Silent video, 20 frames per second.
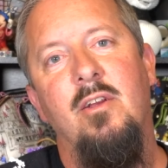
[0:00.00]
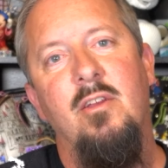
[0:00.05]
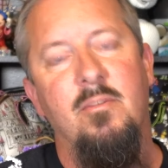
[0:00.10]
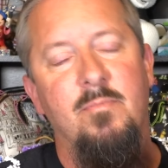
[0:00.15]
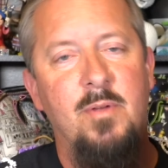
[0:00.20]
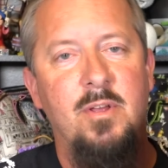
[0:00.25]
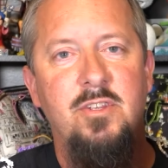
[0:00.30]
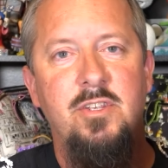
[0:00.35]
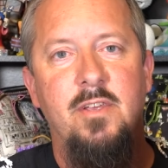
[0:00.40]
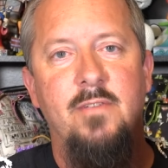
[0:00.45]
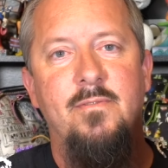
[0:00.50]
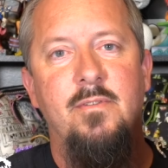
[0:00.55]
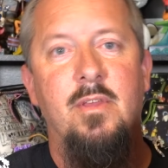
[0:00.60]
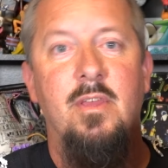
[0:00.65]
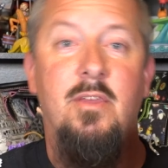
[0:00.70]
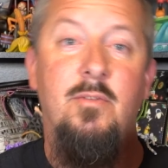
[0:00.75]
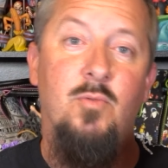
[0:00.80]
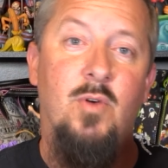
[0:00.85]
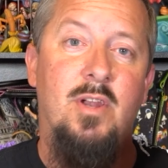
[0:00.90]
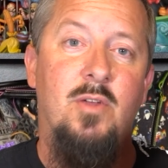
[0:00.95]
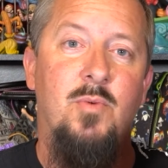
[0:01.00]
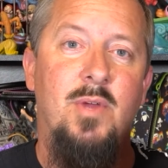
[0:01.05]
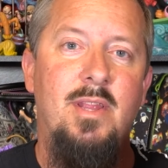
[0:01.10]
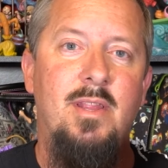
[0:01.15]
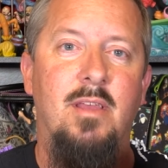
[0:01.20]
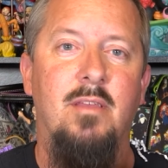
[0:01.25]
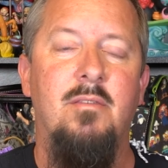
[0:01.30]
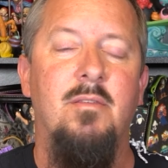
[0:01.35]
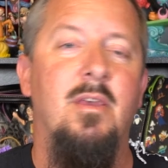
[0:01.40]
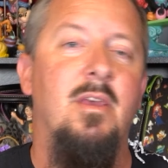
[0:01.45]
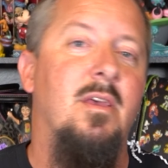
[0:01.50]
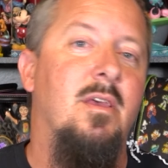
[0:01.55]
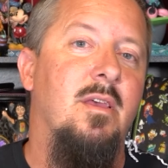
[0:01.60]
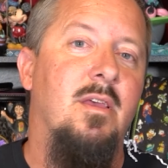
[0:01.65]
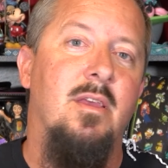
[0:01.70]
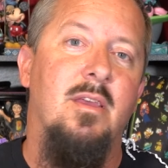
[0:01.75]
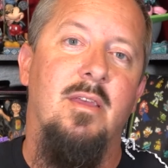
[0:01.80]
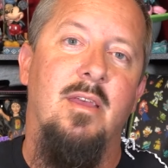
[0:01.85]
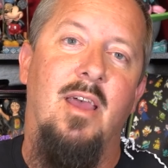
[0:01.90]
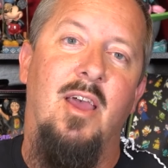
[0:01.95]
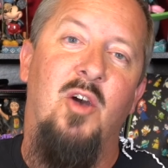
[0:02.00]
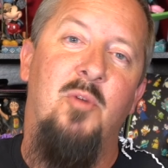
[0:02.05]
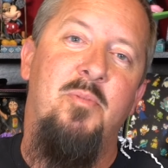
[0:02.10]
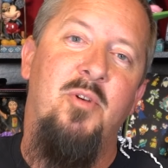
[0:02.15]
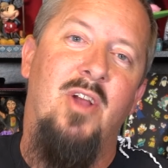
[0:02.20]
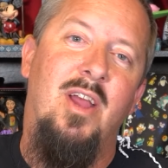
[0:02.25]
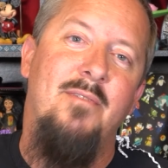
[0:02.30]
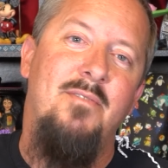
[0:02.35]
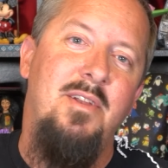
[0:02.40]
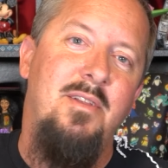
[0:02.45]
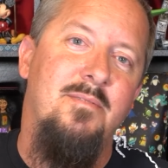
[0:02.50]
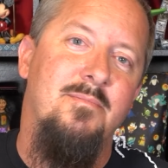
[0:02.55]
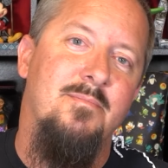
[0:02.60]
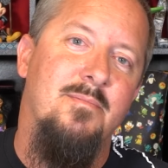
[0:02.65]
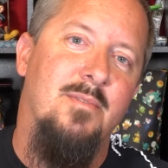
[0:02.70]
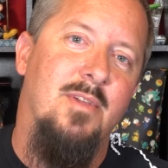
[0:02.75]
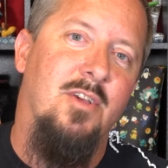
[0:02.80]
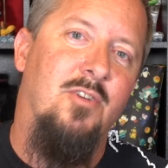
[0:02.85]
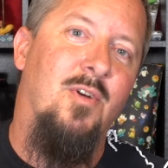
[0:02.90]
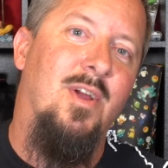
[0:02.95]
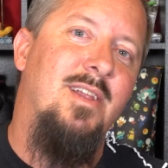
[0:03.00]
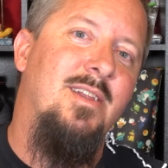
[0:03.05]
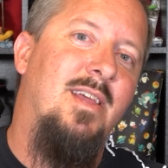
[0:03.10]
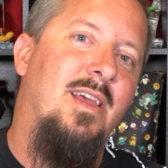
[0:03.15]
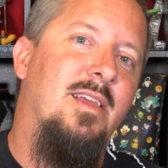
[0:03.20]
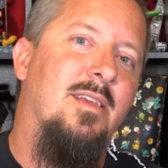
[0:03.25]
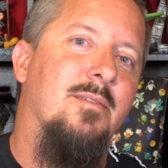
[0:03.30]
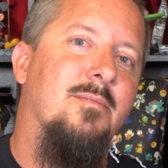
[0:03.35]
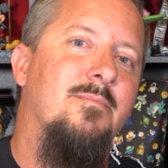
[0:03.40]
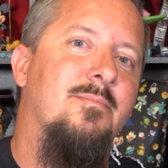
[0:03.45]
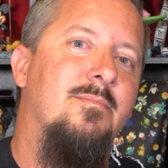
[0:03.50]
especially if you want to win this. I hope you're having a great day.